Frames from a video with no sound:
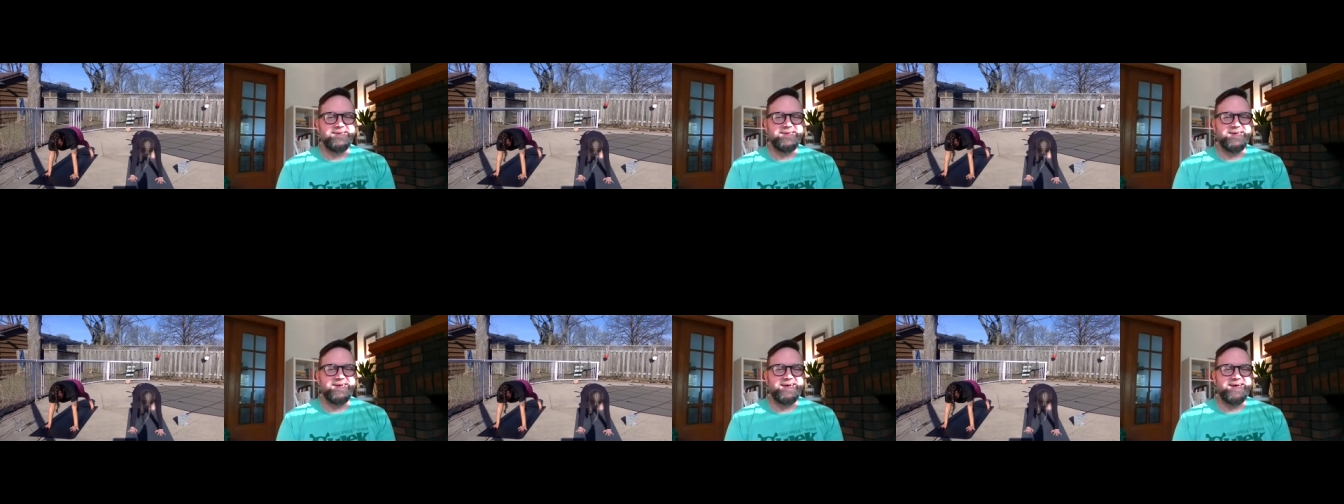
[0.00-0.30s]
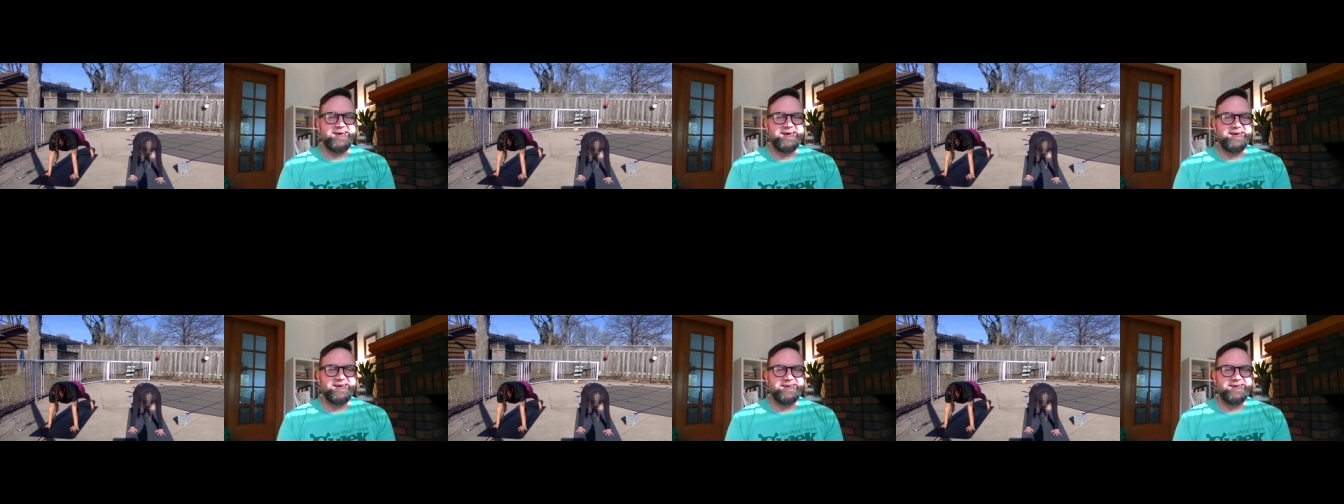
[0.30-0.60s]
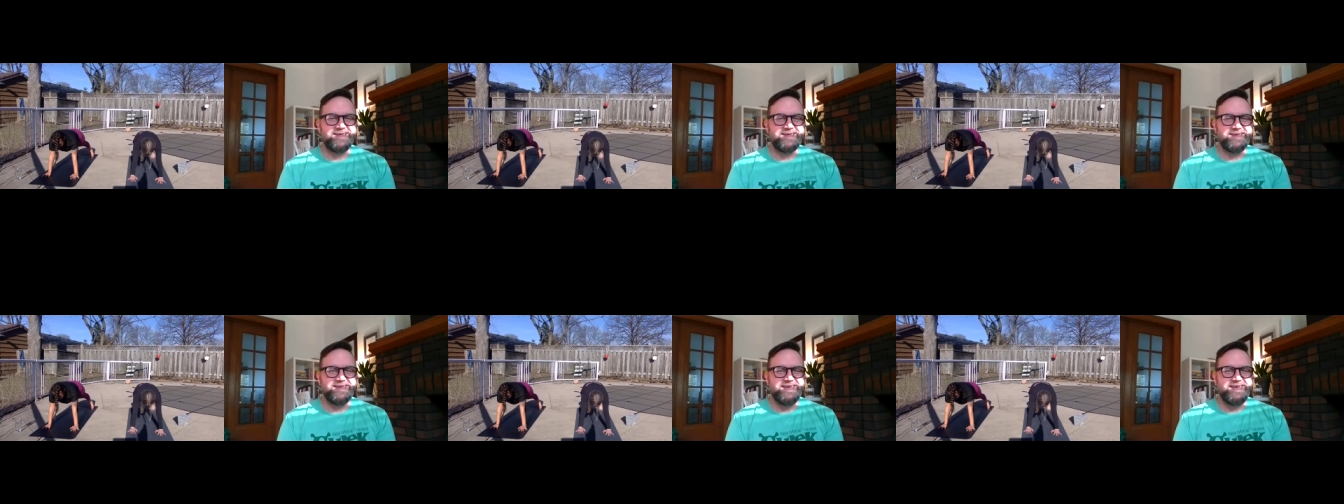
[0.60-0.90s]
Yeah.
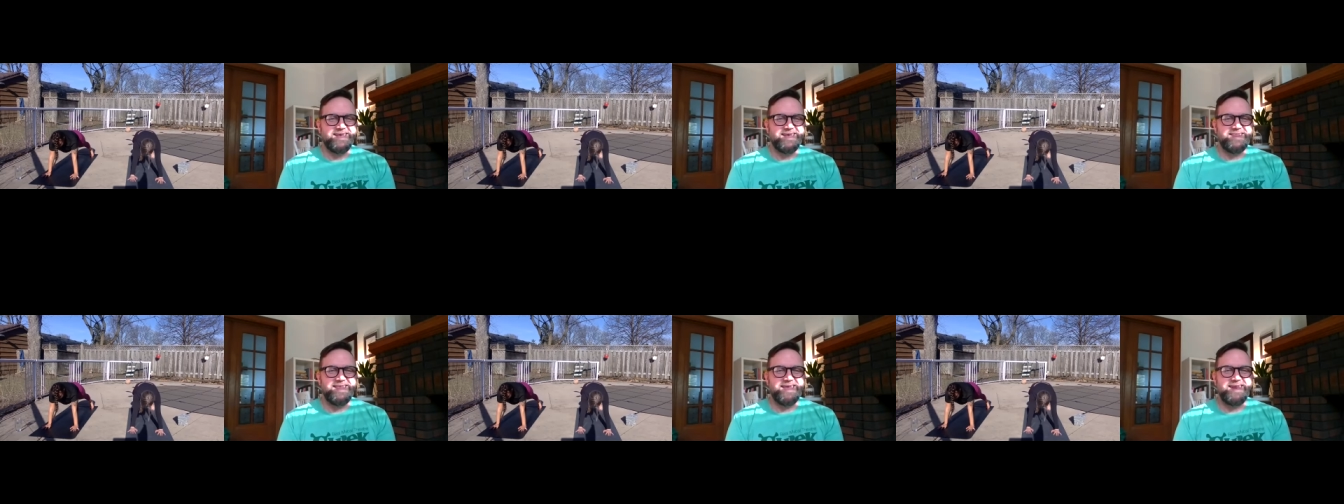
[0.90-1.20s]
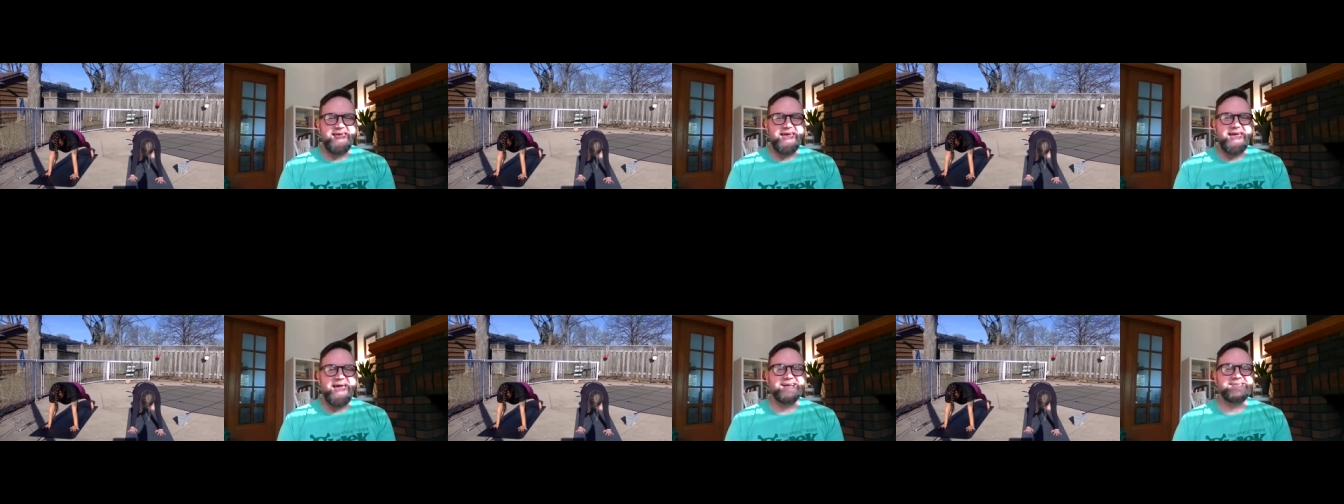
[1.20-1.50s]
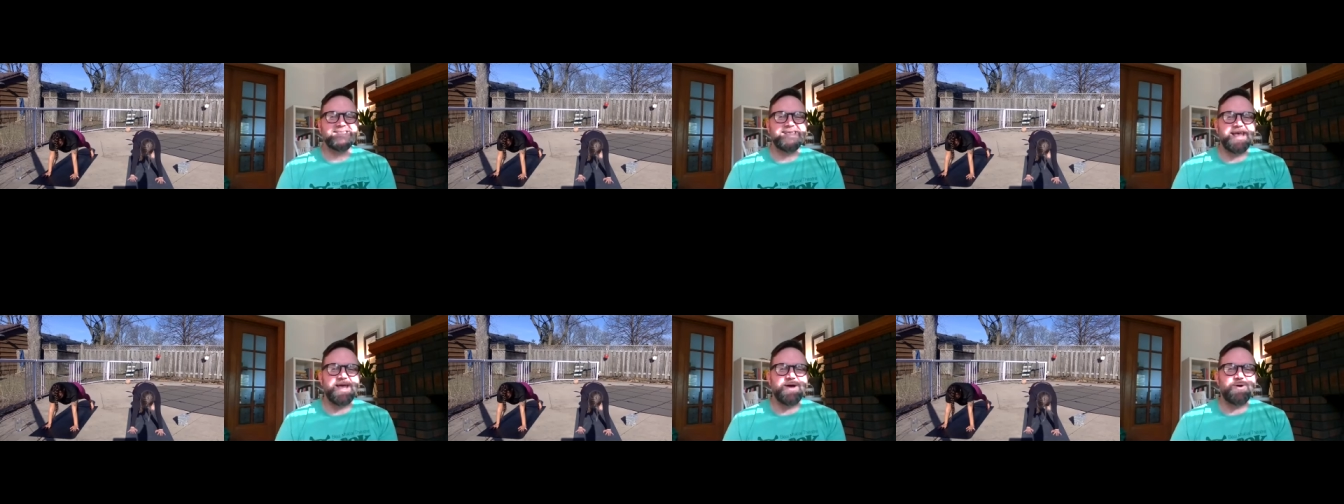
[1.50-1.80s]
And then
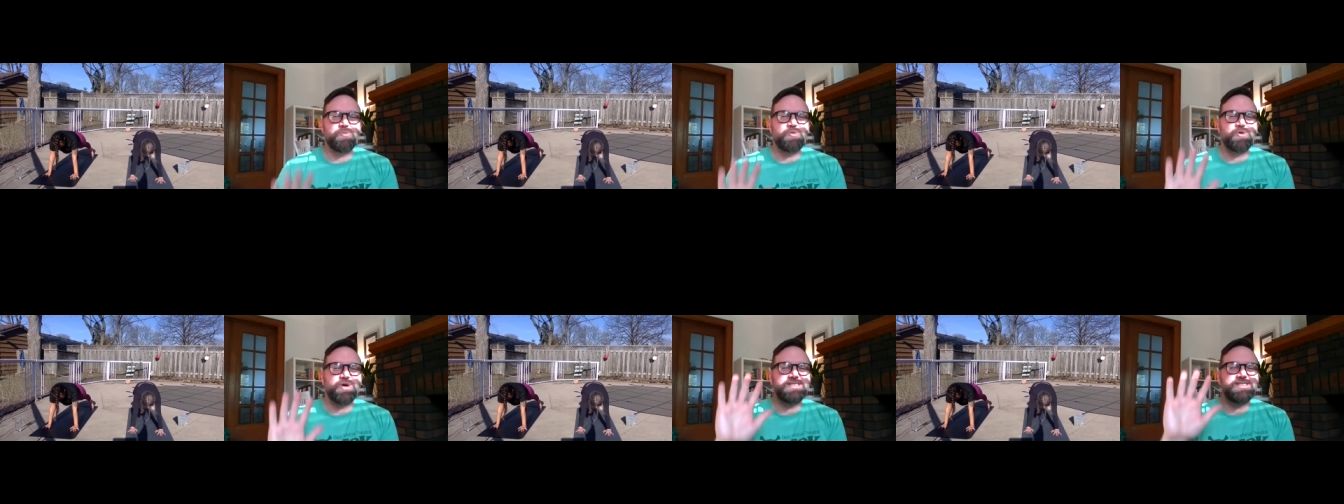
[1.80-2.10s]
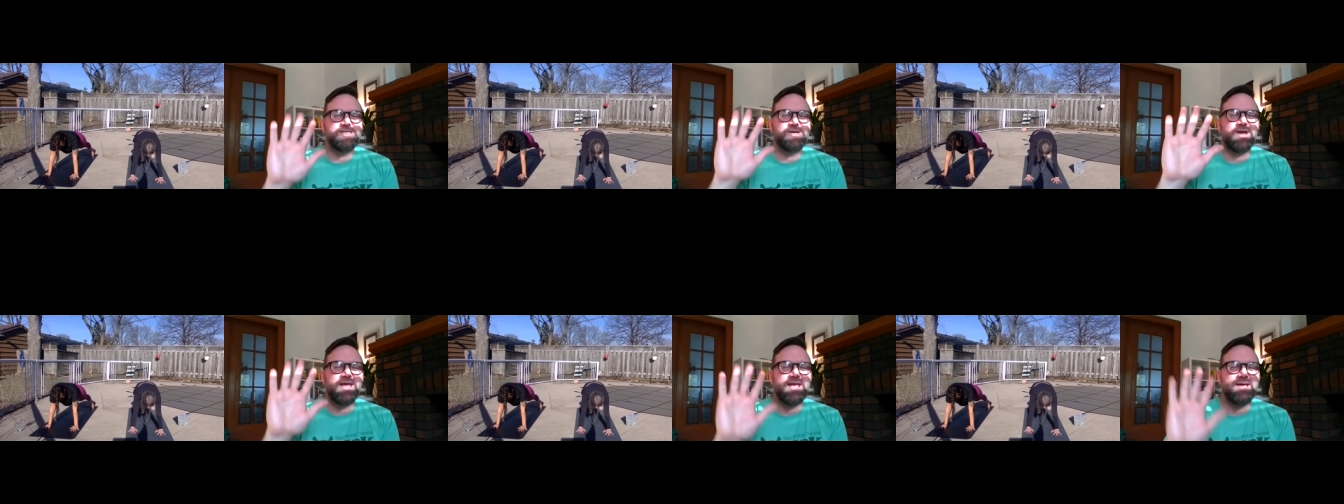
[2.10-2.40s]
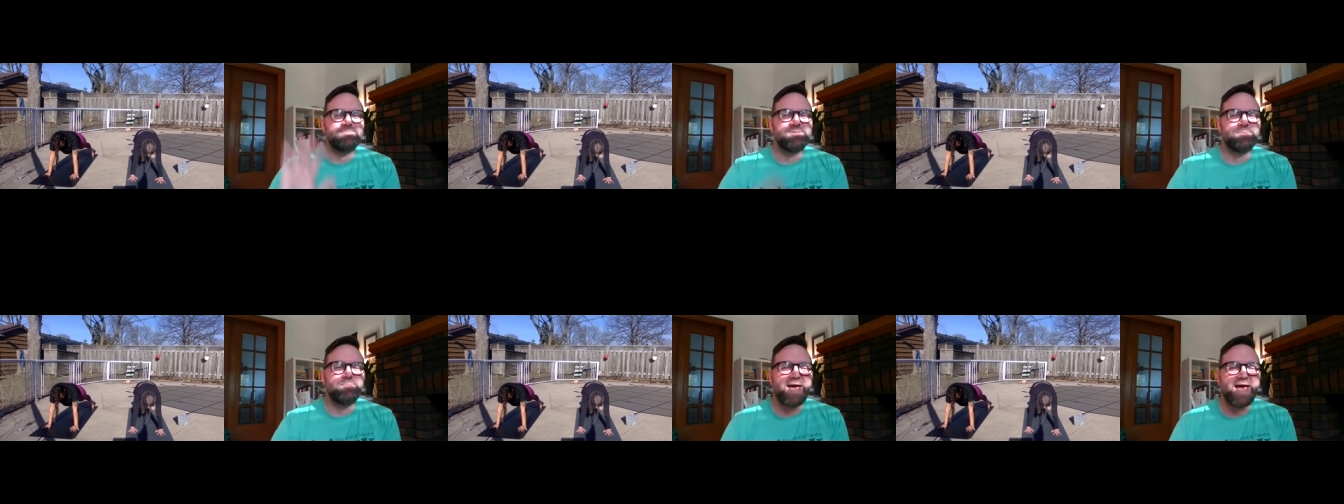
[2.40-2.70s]
exhale, press your
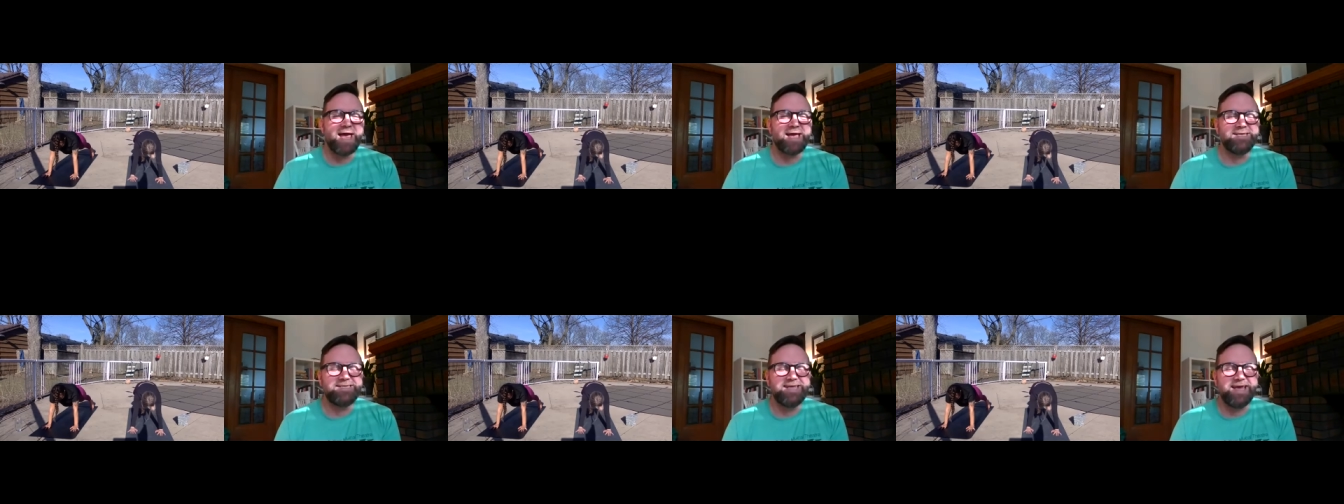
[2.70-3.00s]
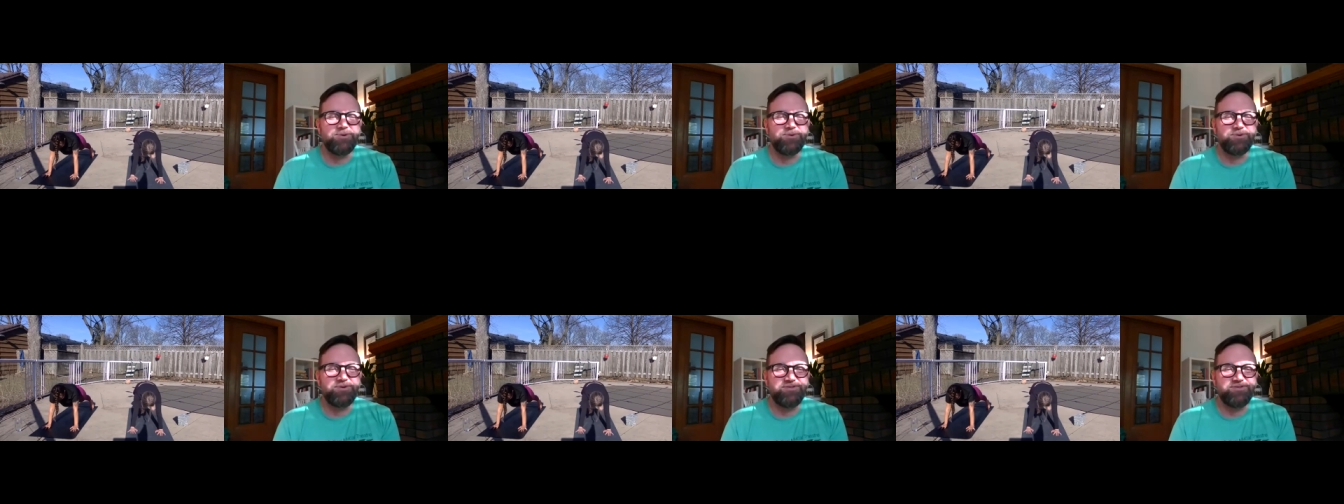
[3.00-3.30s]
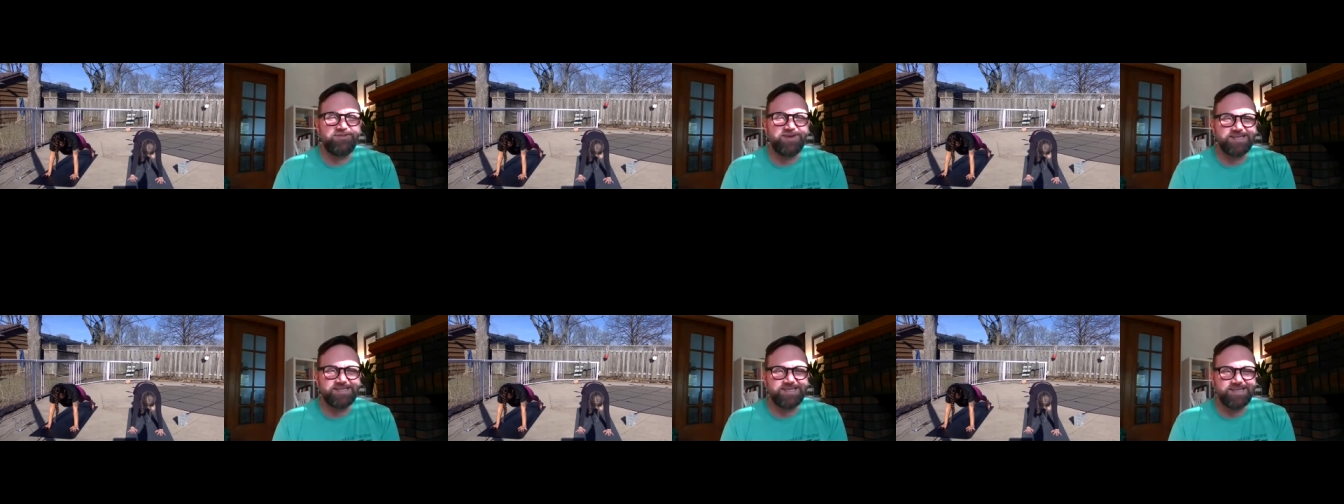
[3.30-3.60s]
hips back, downward
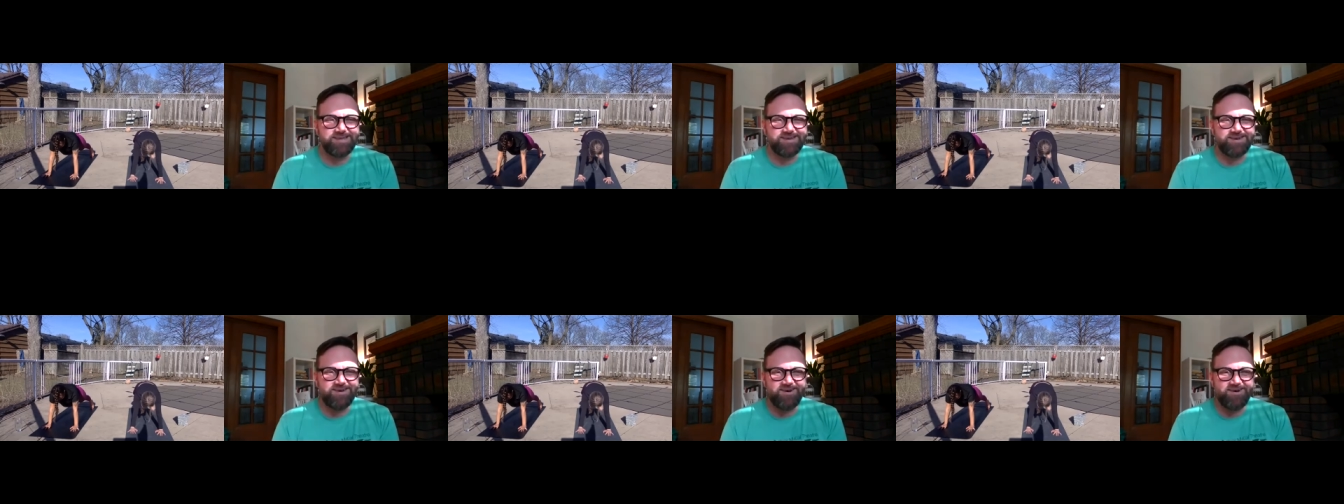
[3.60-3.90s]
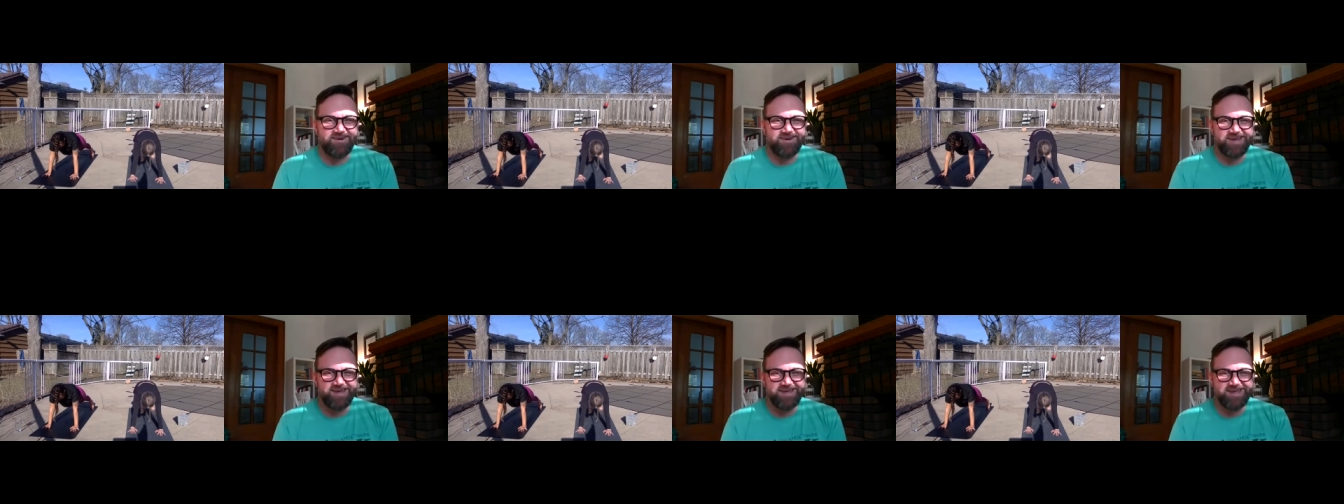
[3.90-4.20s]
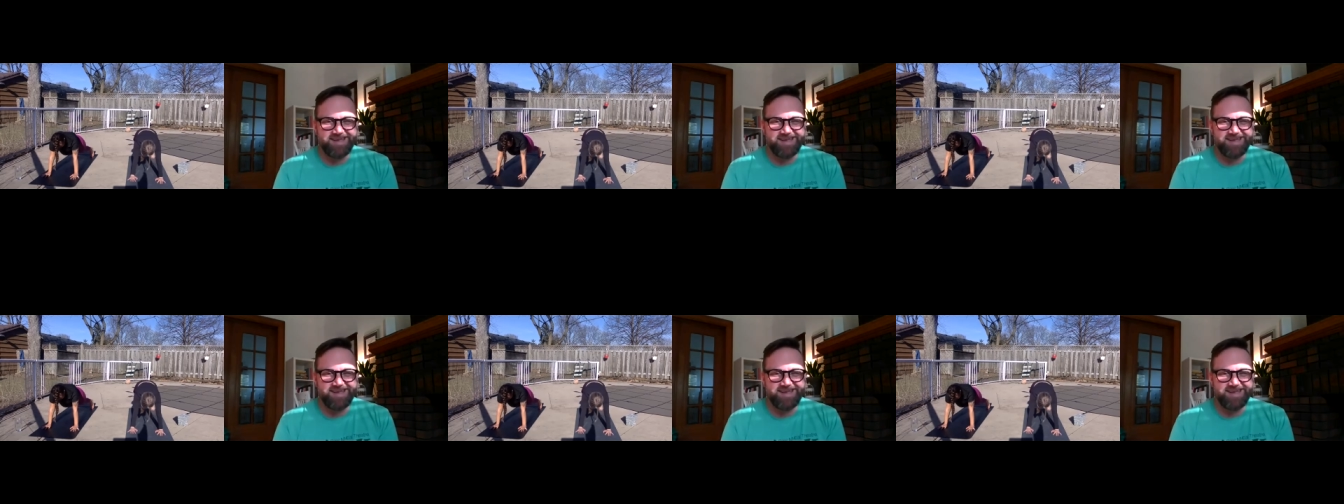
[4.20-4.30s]
facing dog.